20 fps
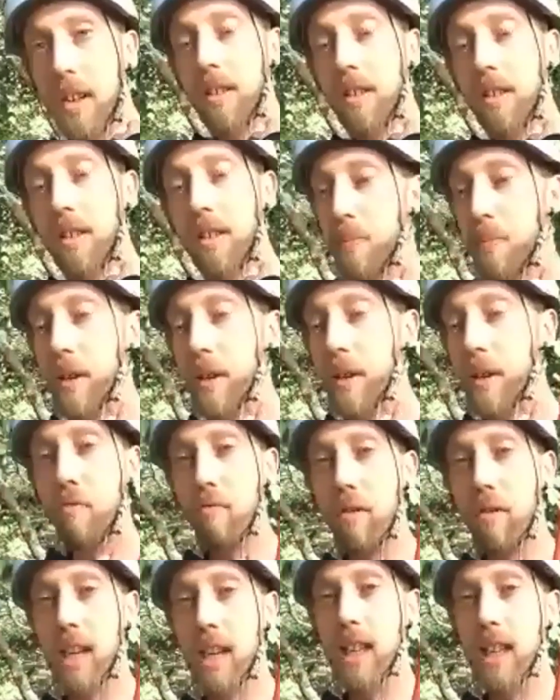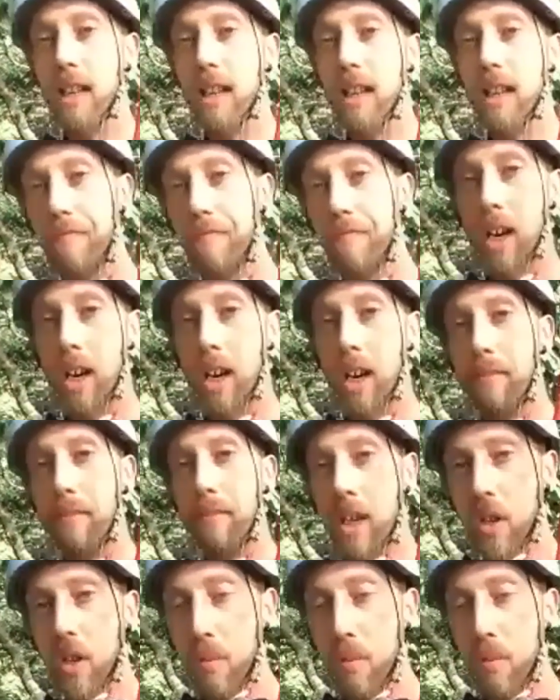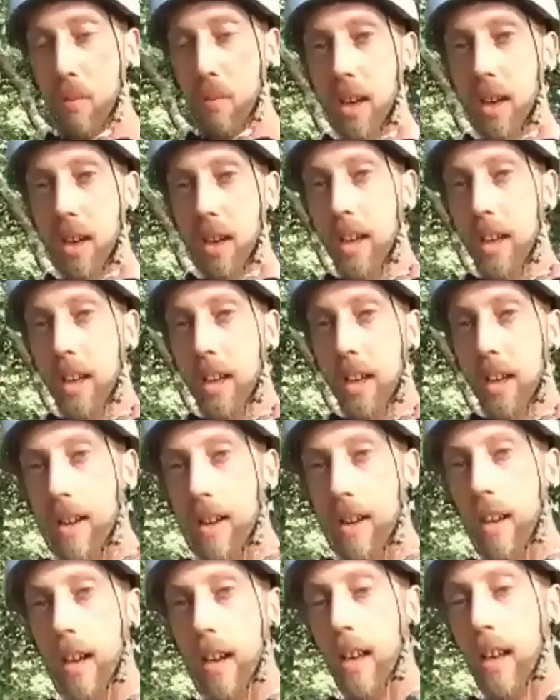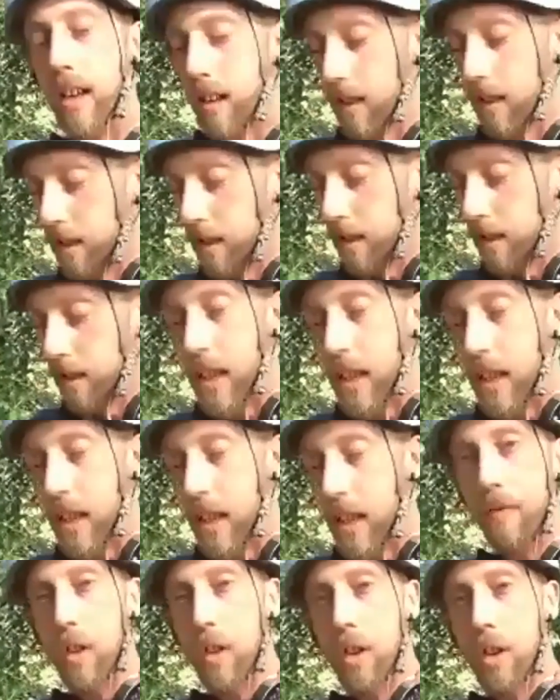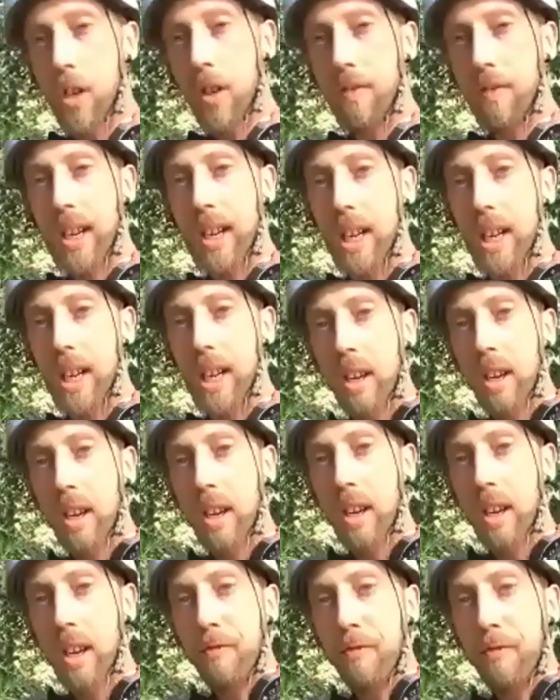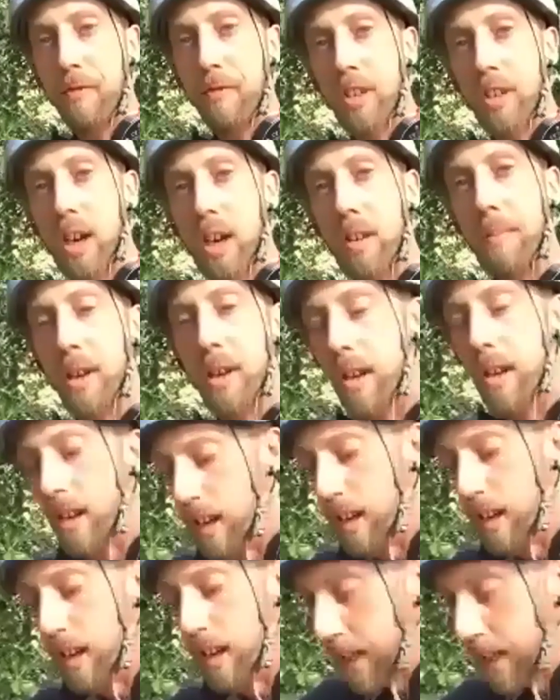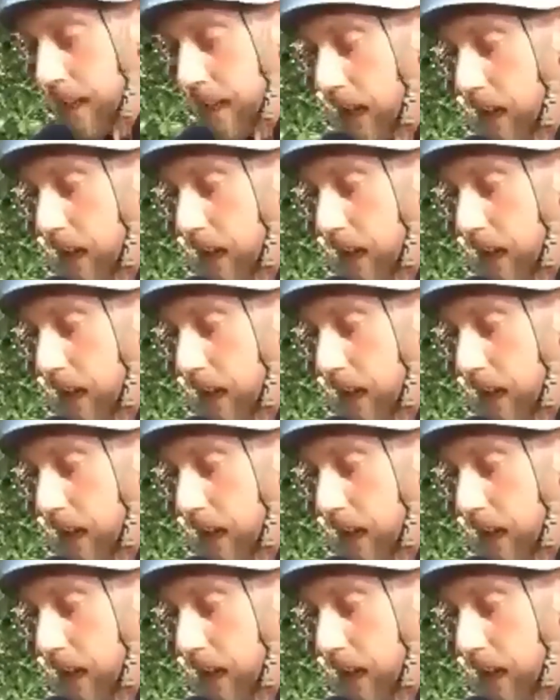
has been really an environmental pioneer in, in the field of conservation and environment. And what